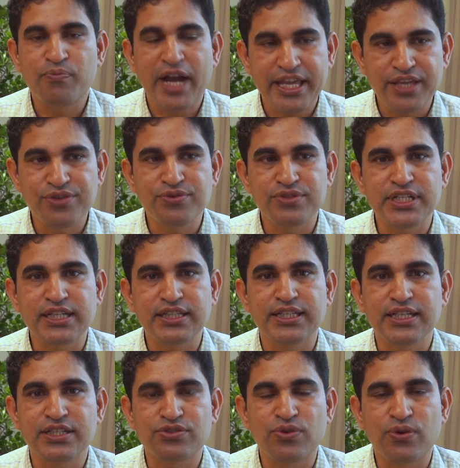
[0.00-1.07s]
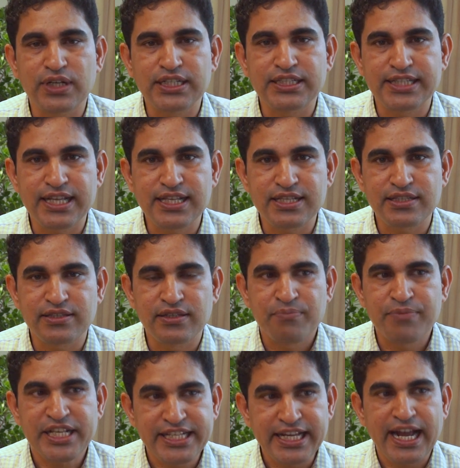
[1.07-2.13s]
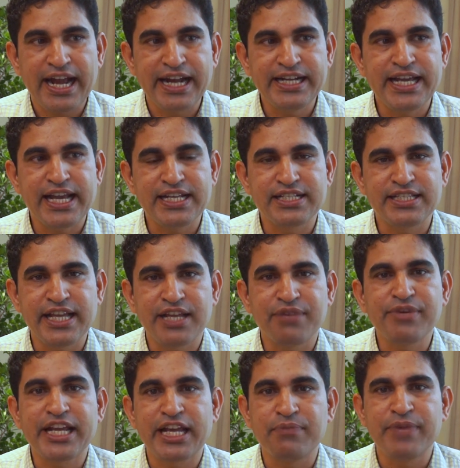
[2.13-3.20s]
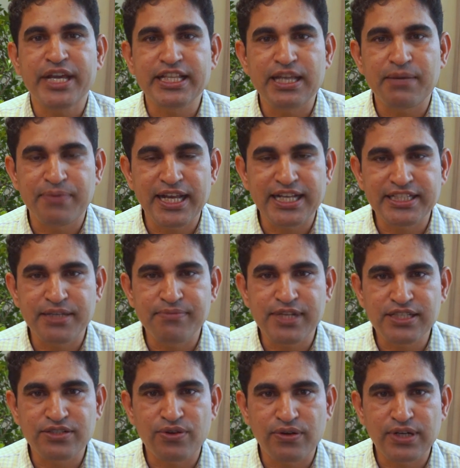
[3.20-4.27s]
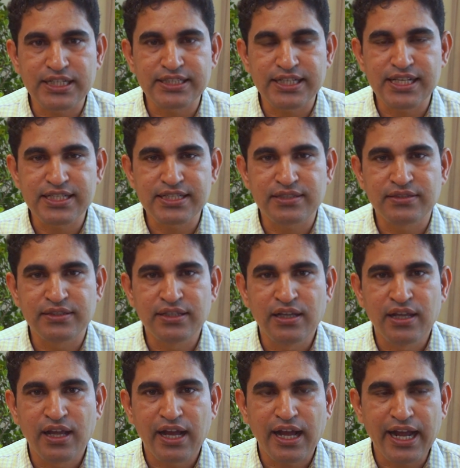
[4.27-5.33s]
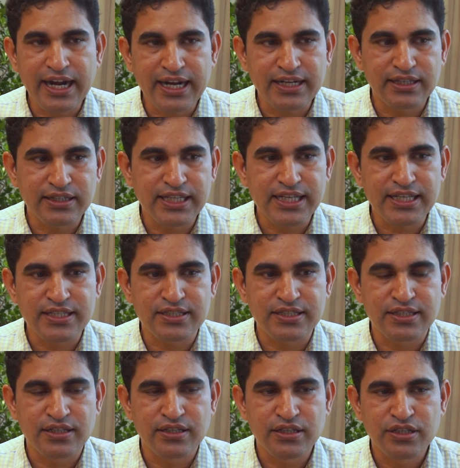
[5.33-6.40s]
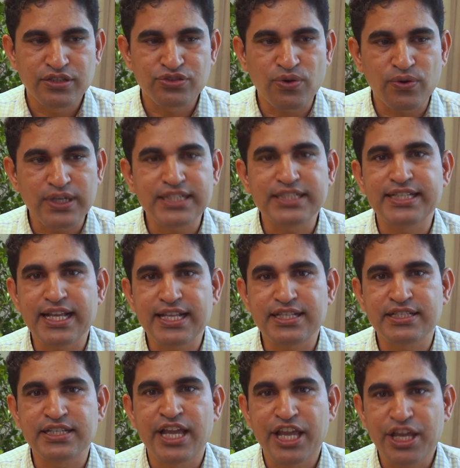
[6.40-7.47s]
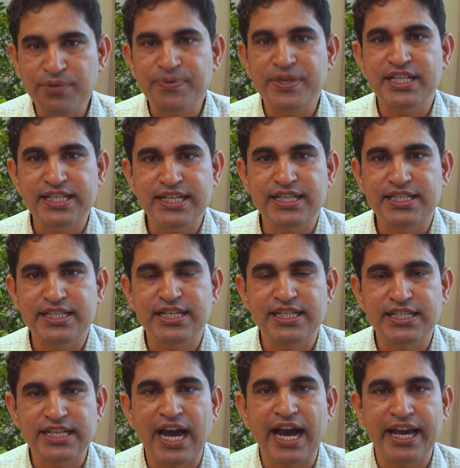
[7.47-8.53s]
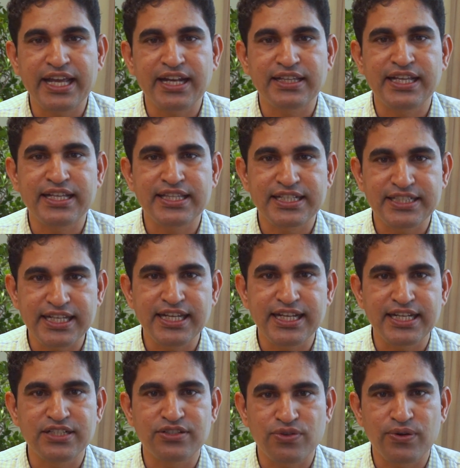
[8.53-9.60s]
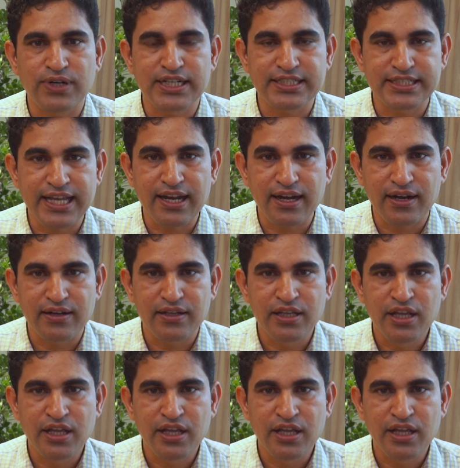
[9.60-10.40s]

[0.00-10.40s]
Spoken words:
By using these solar cells, basic idea is there we can make the flexible solar cells, and these solar cells efficiency is higher than the silicon solar cell.